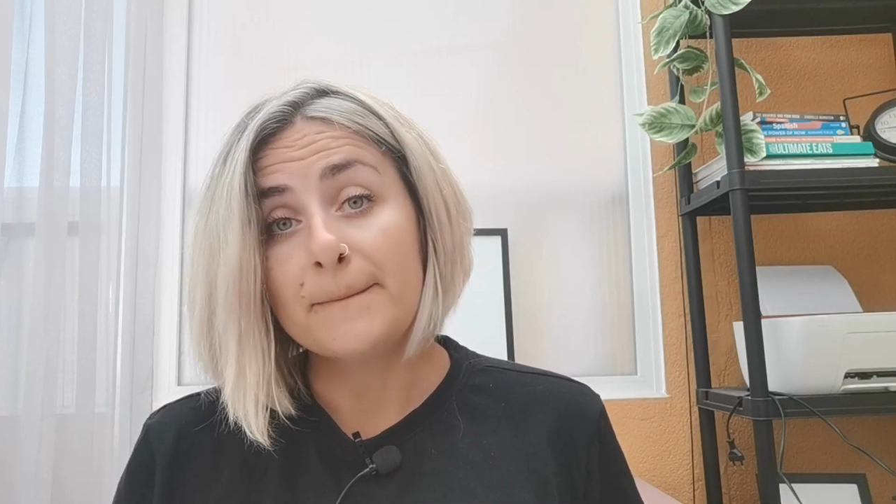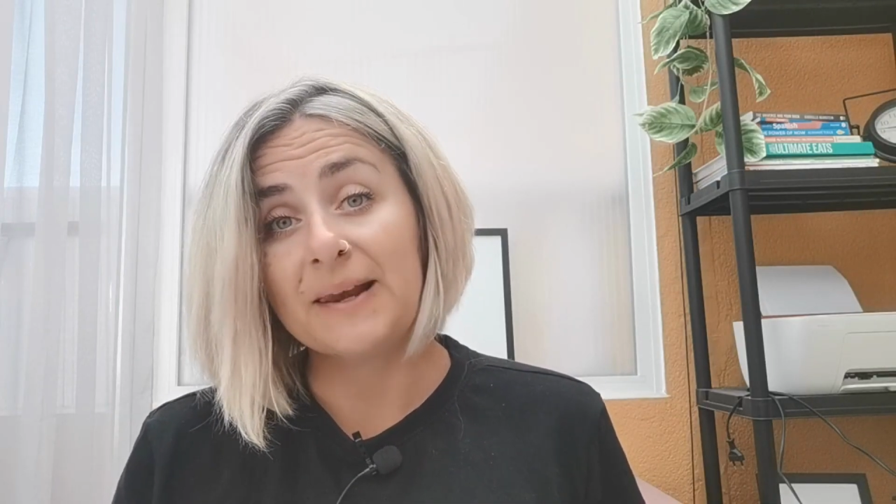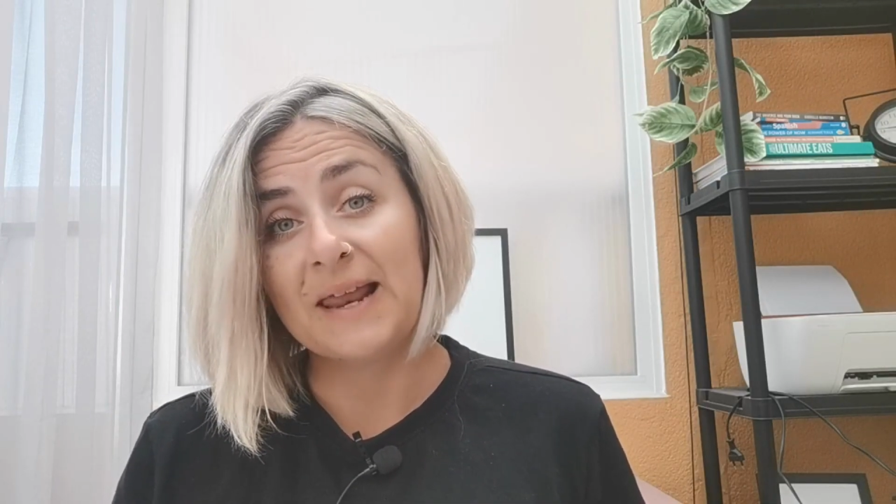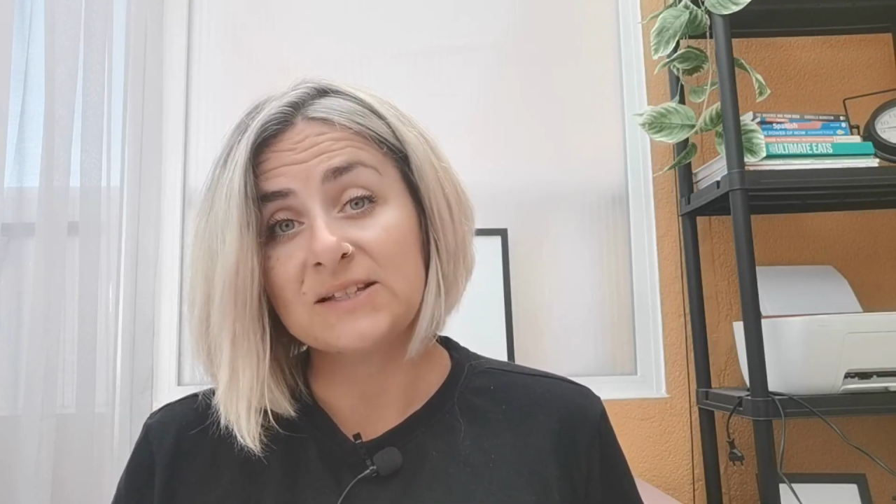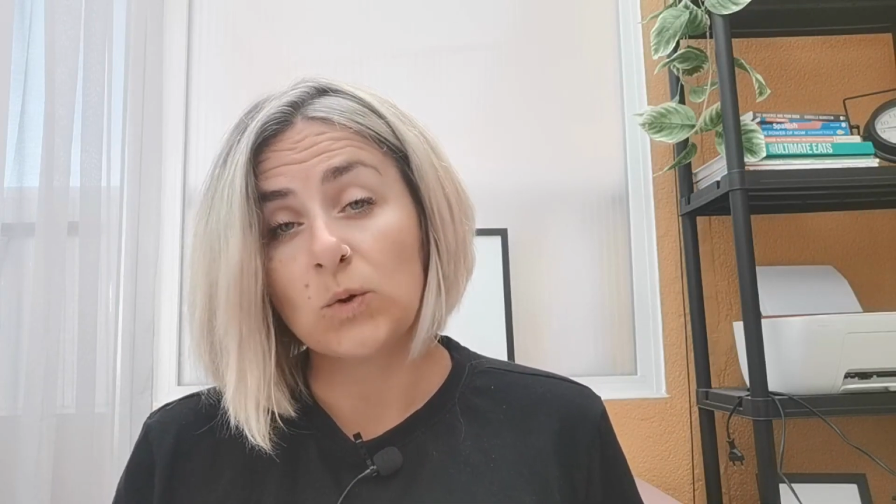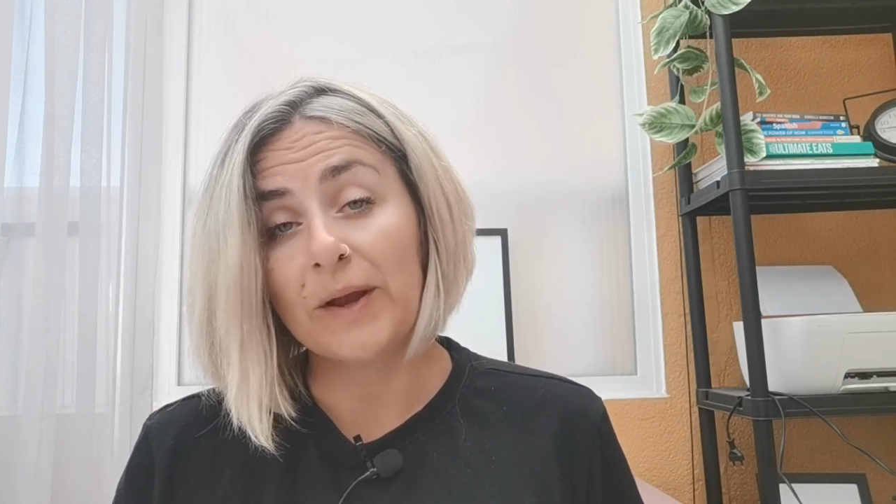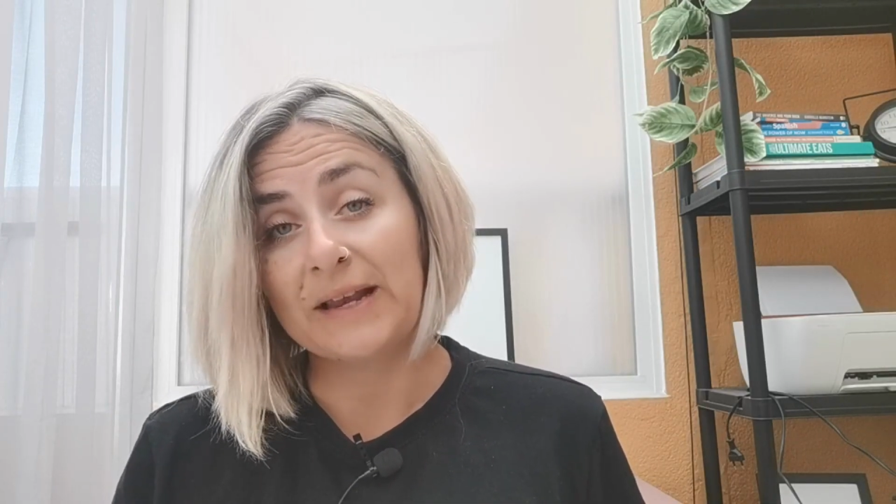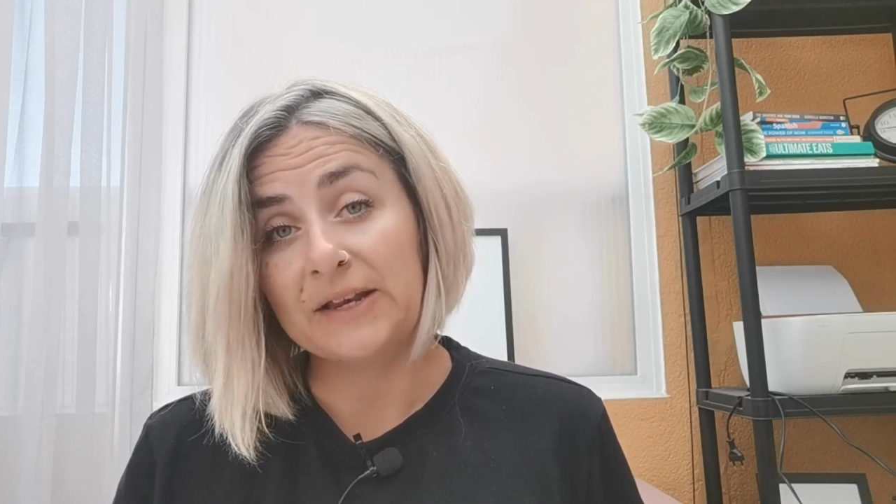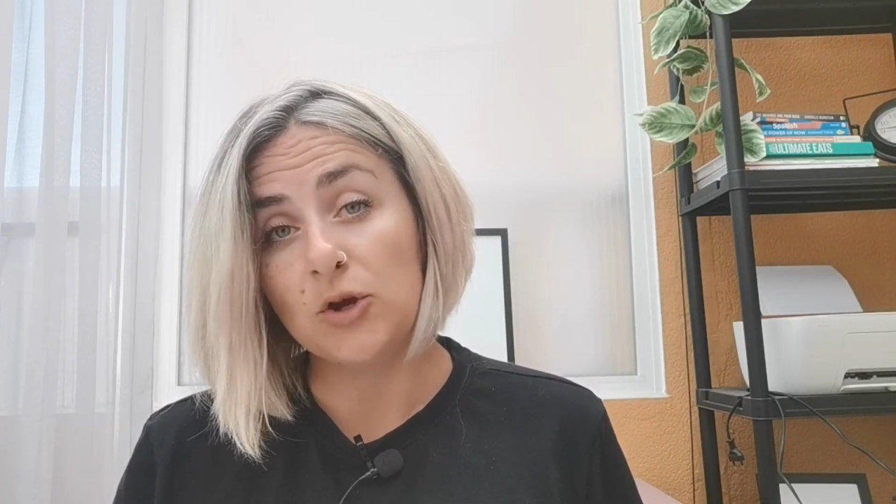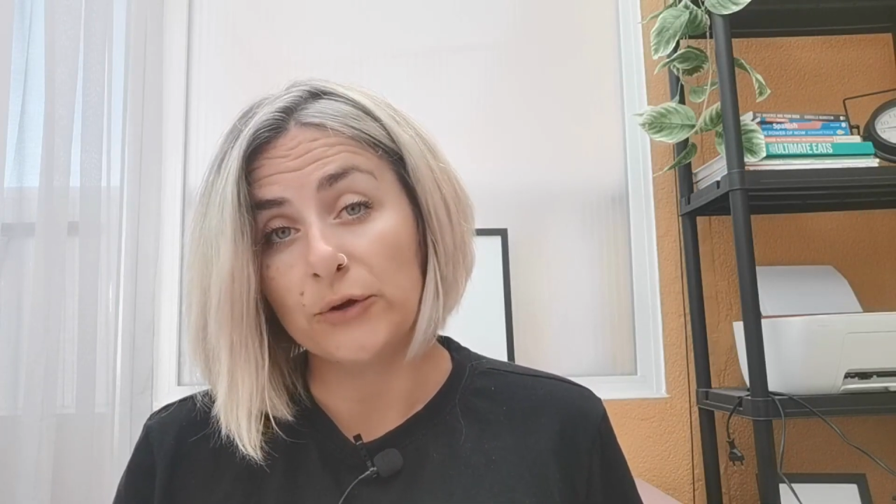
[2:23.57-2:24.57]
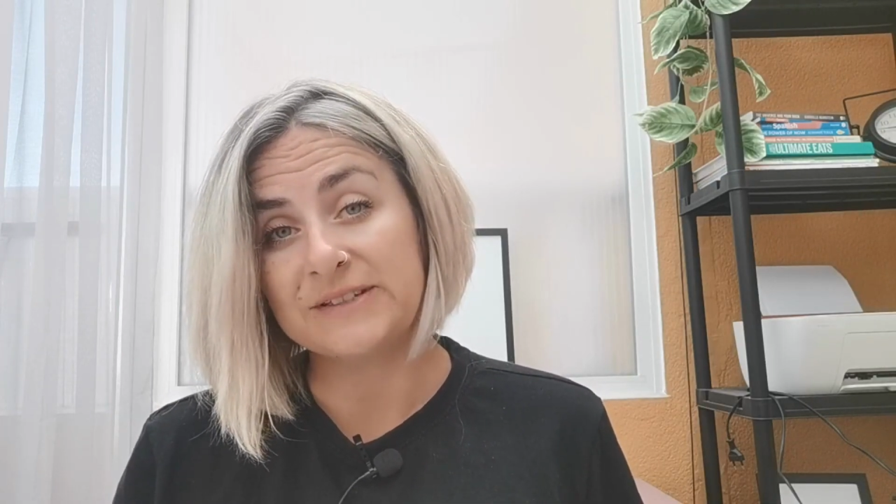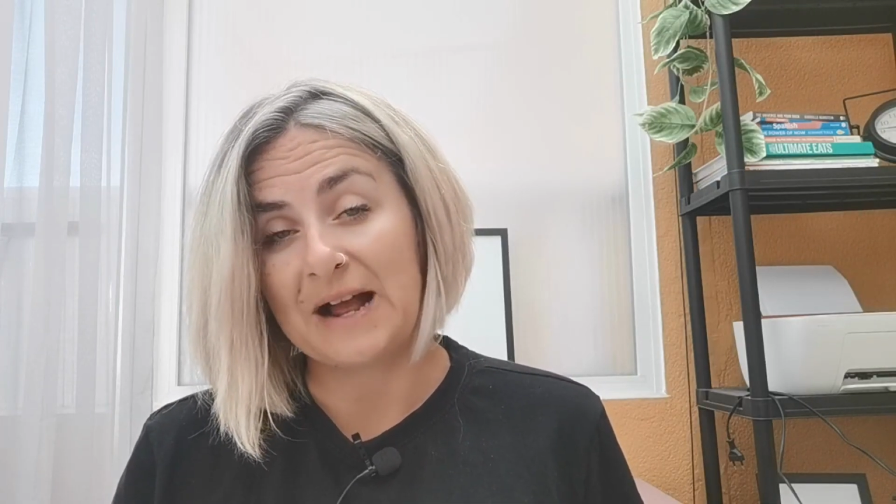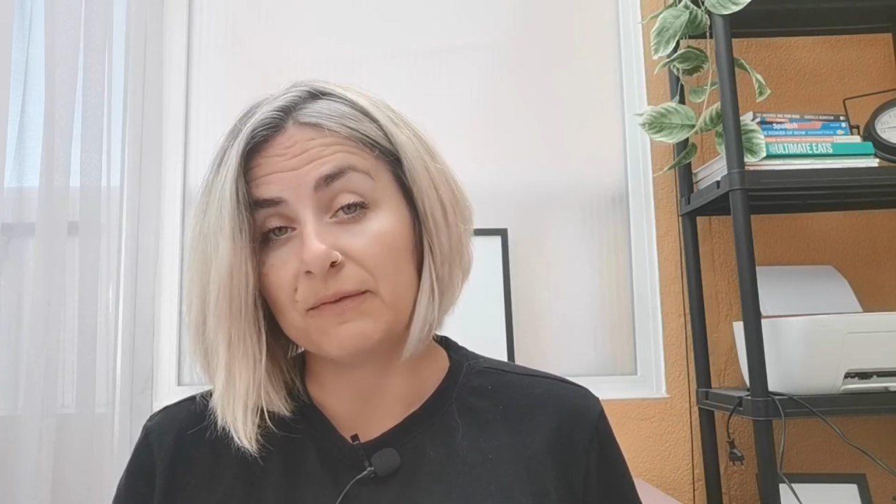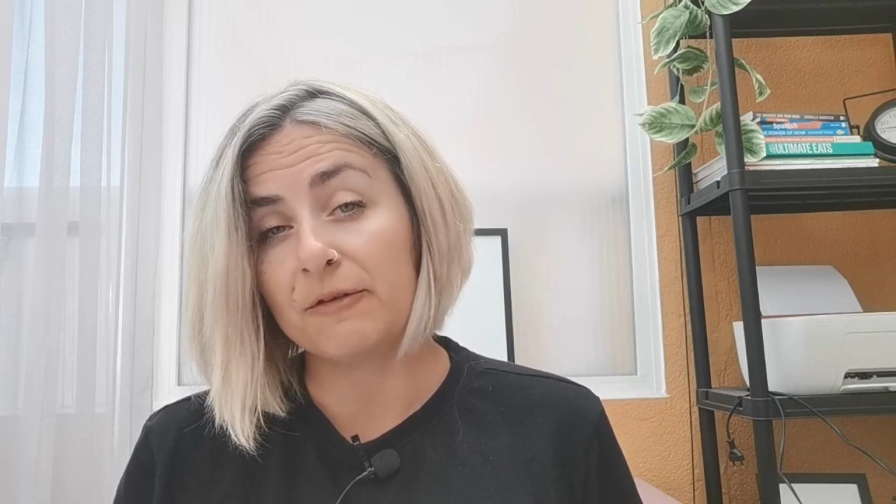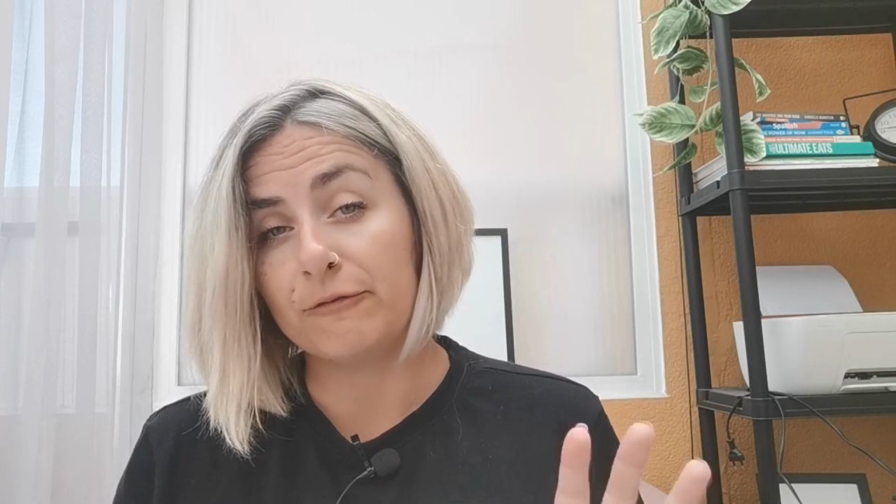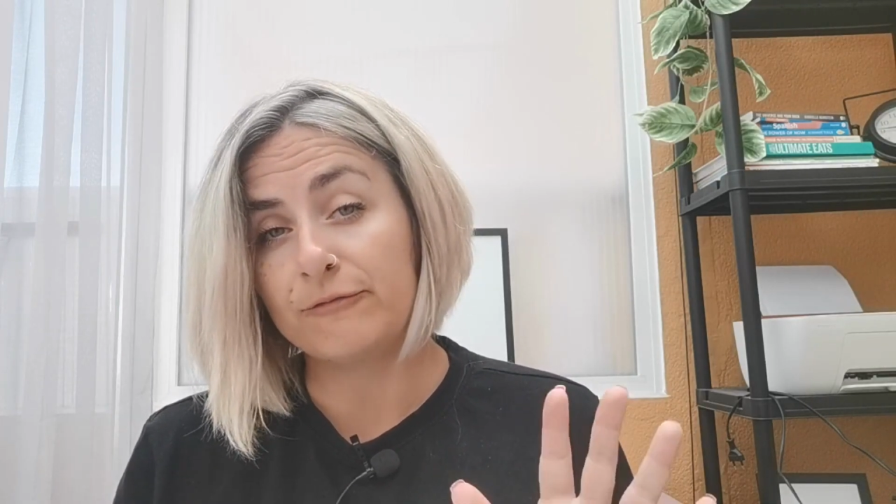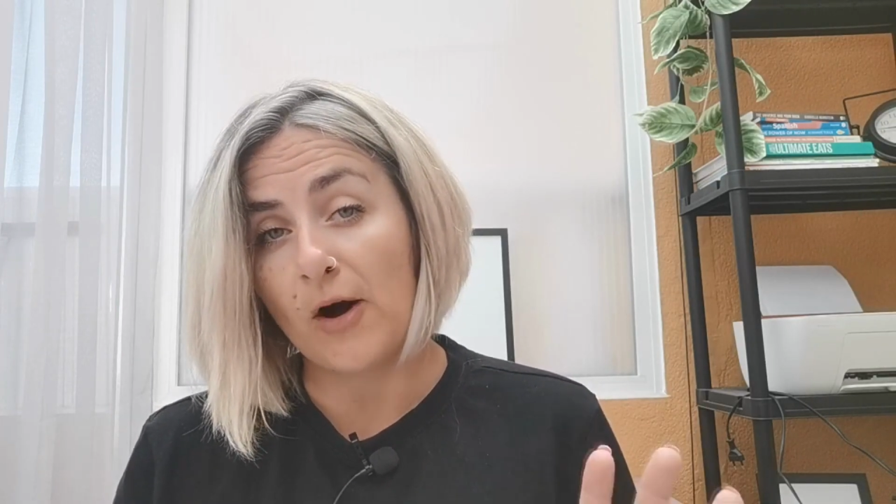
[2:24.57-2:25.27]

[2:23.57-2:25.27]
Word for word: But let's quickly note down the